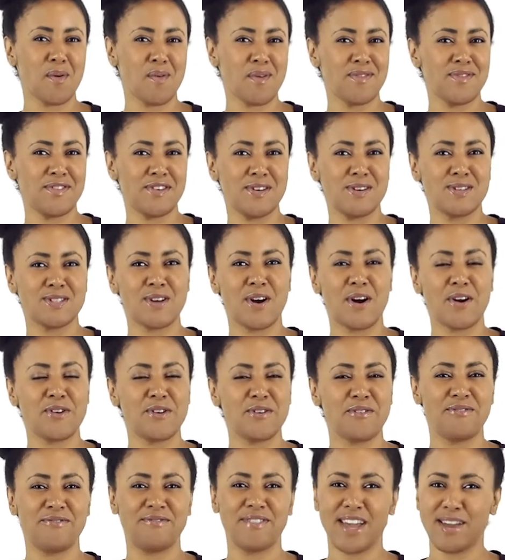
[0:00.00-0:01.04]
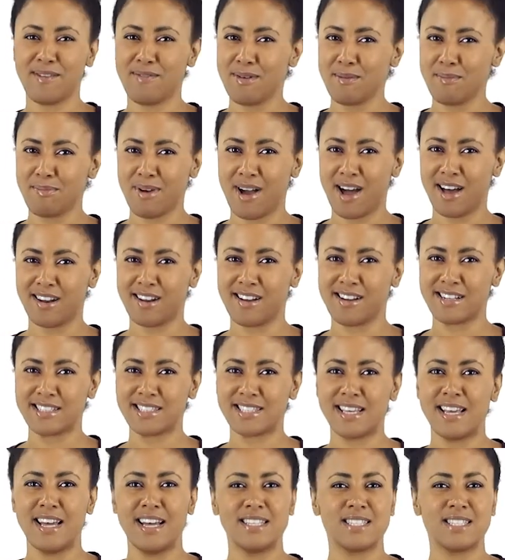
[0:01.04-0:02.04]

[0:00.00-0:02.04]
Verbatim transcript: reviews on your favorite products,